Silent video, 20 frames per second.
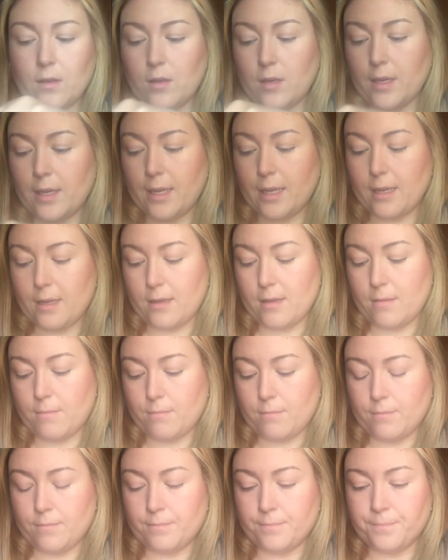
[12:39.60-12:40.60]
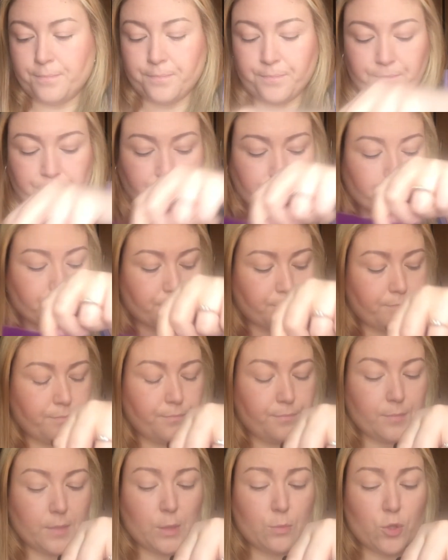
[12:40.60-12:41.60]
I'm
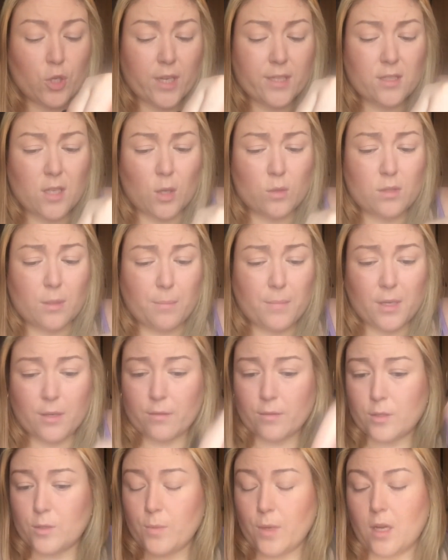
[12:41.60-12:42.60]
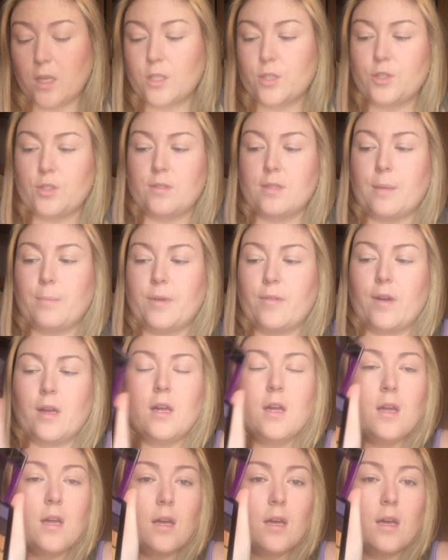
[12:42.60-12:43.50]
trying to hold the mirror as well. I could use that mirror.